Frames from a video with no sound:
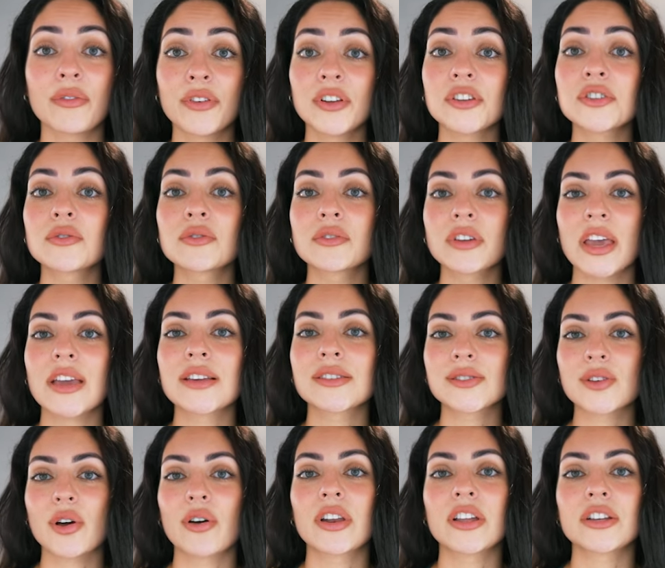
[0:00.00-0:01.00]
official King's
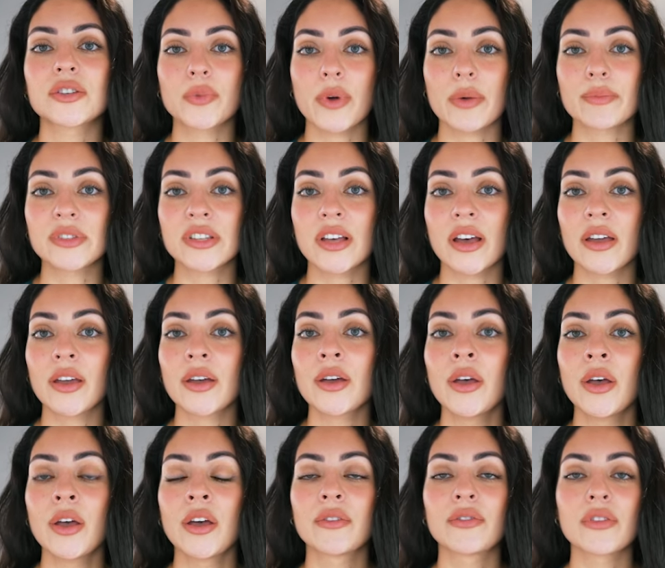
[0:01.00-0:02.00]
College website
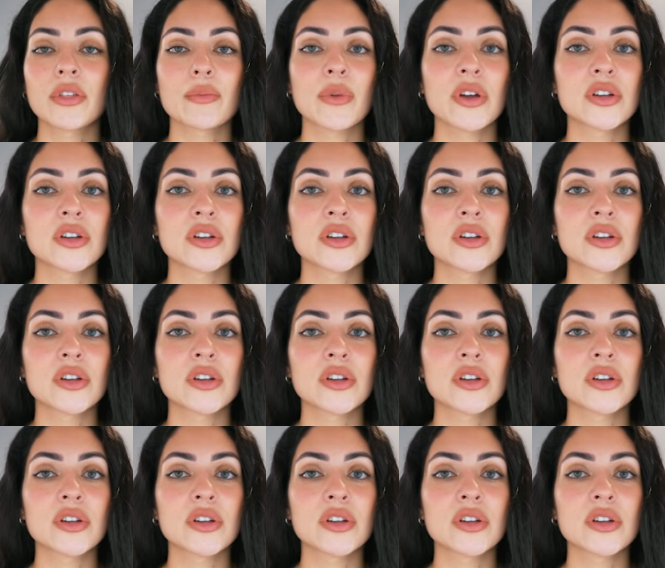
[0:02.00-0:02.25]
for the